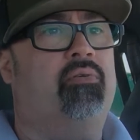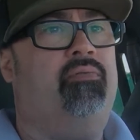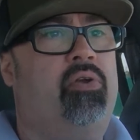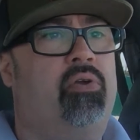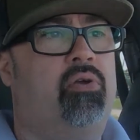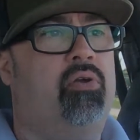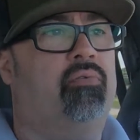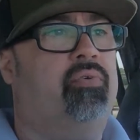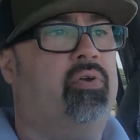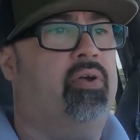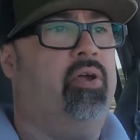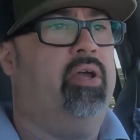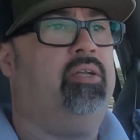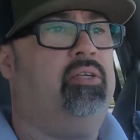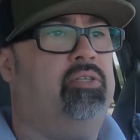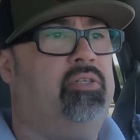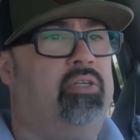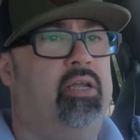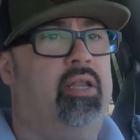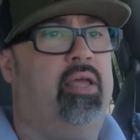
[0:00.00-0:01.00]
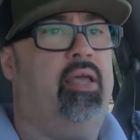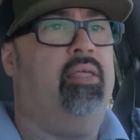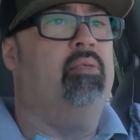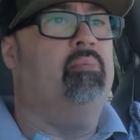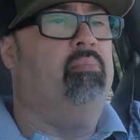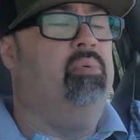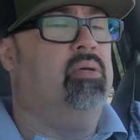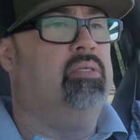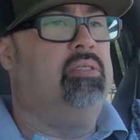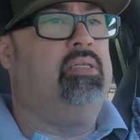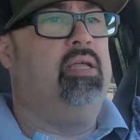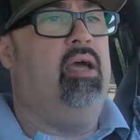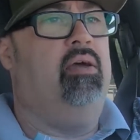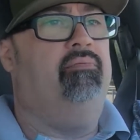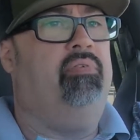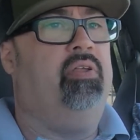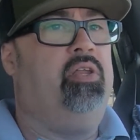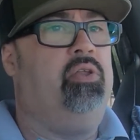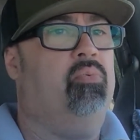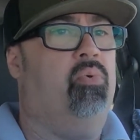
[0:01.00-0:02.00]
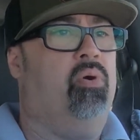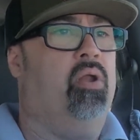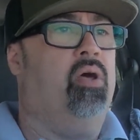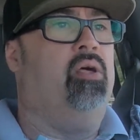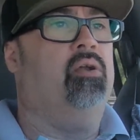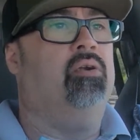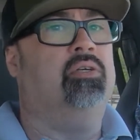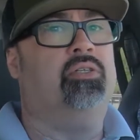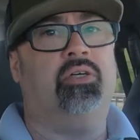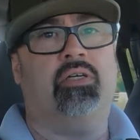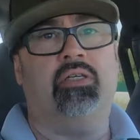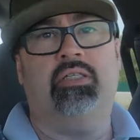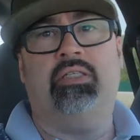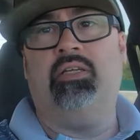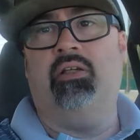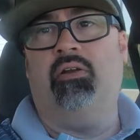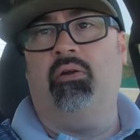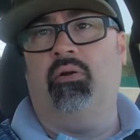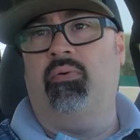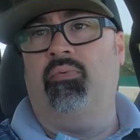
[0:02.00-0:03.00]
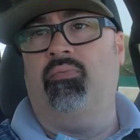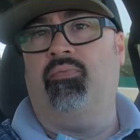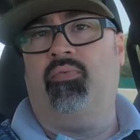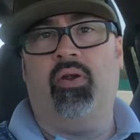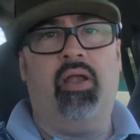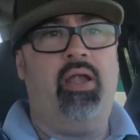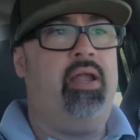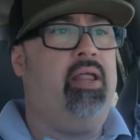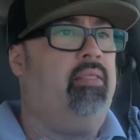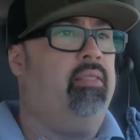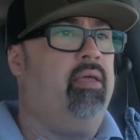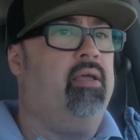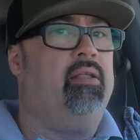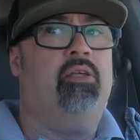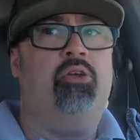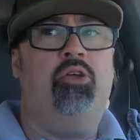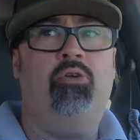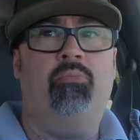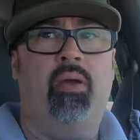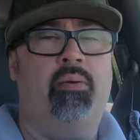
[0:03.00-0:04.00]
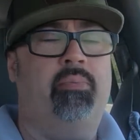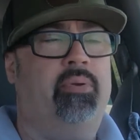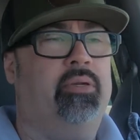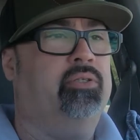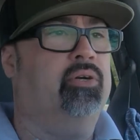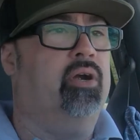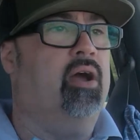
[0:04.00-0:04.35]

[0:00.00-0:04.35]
review if you're interested in the Bilstein 5100 to consider them for anything that you may be